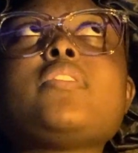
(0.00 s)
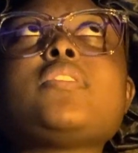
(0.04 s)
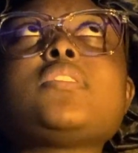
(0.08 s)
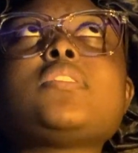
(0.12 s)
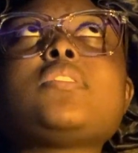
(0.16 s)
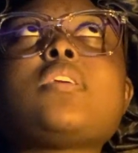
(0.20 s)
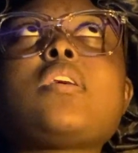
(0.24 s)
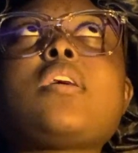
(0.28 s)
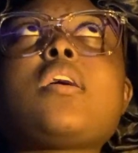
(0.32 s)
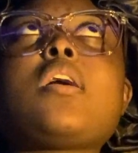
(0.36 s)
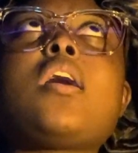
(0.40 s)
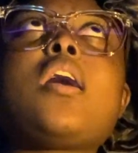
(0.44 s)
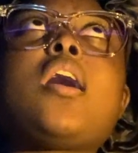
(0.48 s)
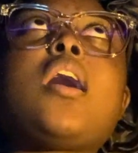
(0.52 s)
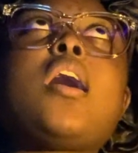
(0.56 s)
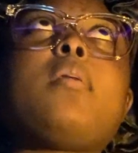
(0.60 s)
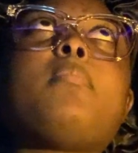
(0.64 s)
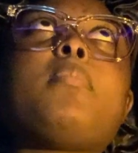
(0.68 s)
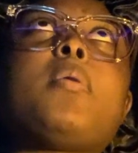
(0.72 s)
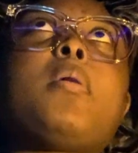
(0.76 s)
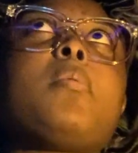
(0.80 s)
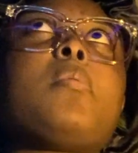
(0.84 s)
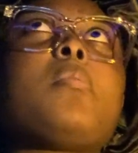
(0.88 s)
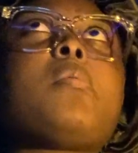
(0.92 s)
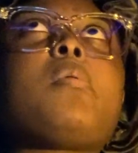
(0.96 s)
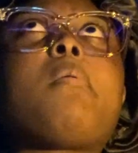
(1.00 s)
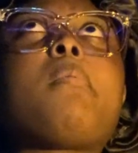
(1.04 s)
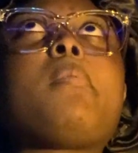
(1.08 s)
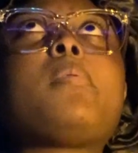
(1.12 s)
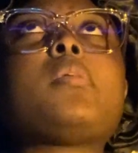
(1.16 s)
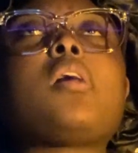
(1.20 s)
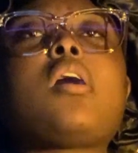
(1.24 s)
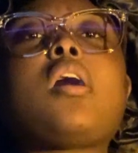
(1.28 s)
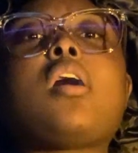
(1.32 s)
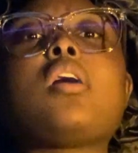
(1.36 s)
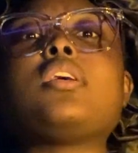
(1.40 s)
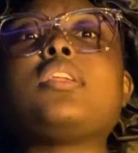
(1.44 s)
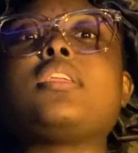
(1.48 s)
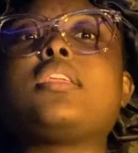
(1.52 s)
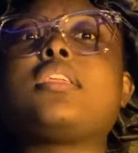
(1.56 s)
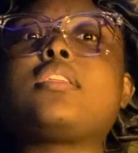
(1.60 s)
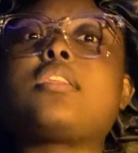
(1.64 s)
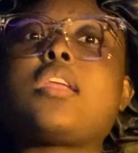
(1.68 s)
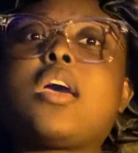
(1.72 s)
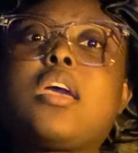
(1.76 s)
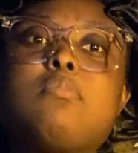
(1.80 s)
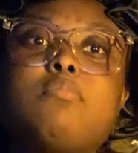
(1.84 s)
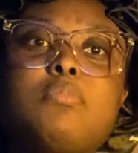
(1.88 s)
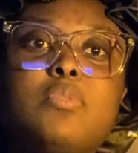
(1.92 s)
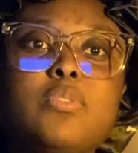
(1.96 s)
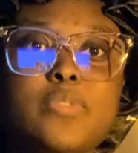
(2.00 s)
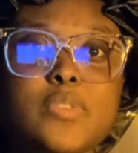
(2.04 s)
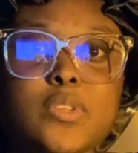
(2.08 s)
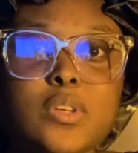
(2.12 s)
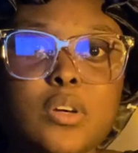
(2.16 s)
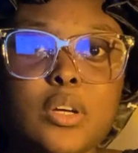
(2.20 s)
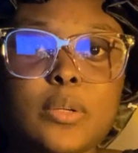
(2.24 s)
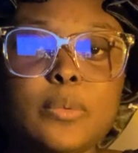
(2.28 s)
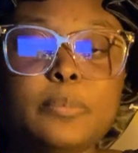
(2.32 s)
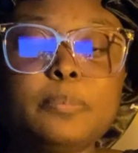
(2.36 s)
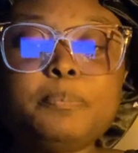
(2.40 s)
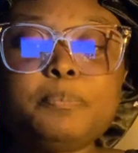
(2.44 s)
was there, blah, blah, blah, blah, night moves on.